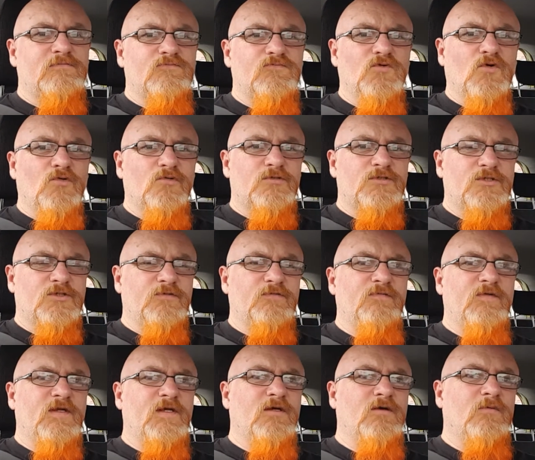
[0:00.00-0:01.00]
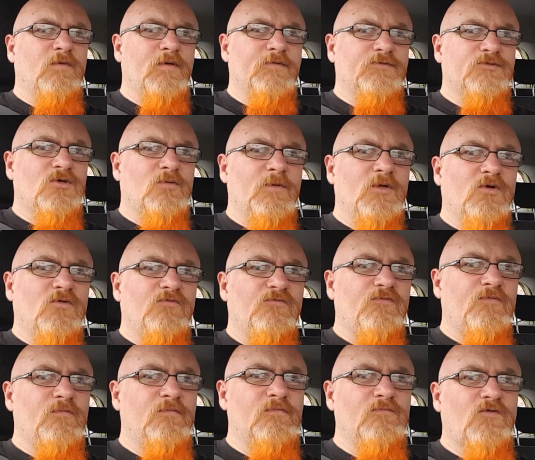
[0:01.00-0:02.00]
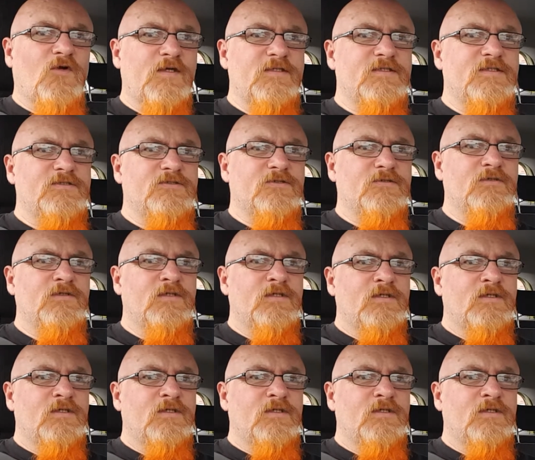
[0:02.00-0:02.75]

Road 2 video when I was coming home from Wrightington,